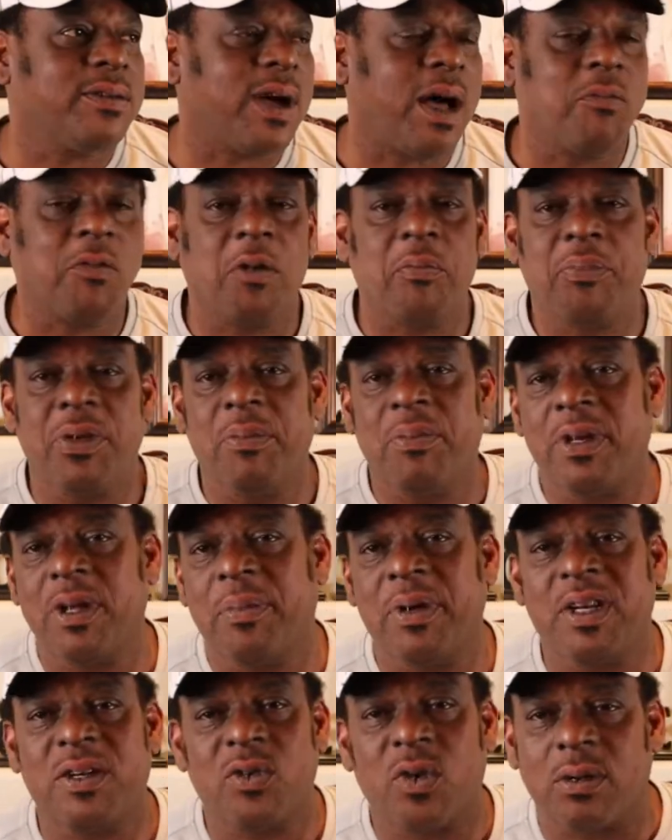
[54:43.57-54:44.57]
You know, I want people
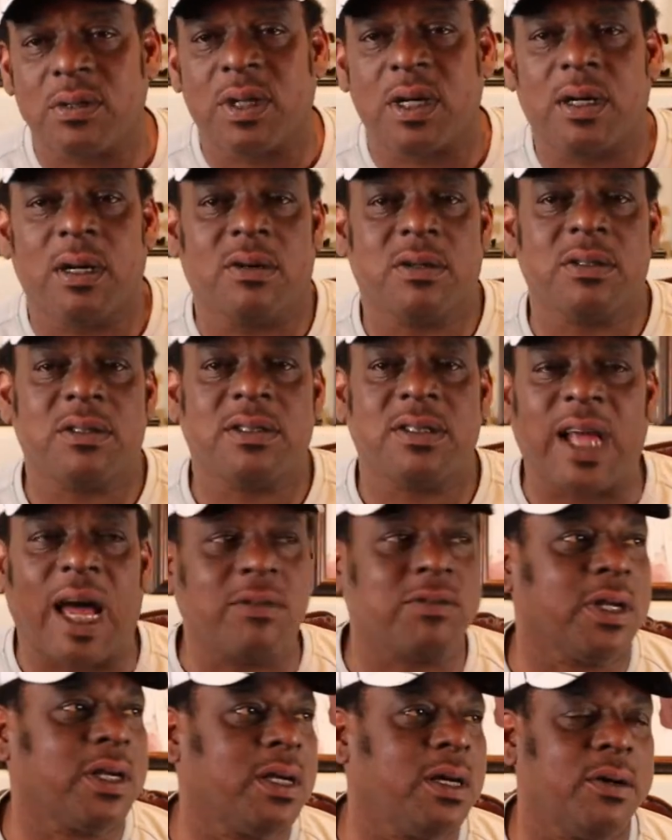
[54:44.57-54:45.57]
up in North Dakota,
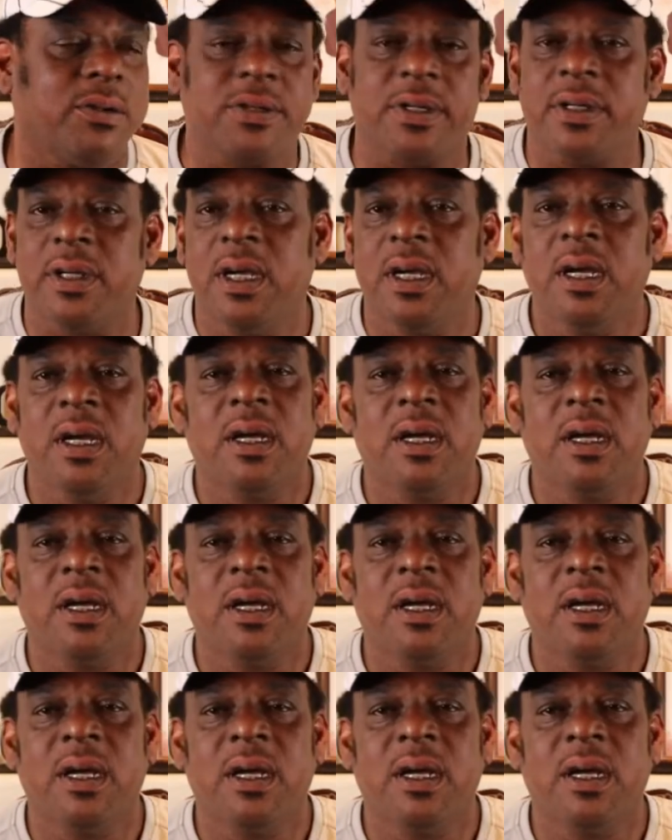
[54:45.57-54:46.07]
South Dakota,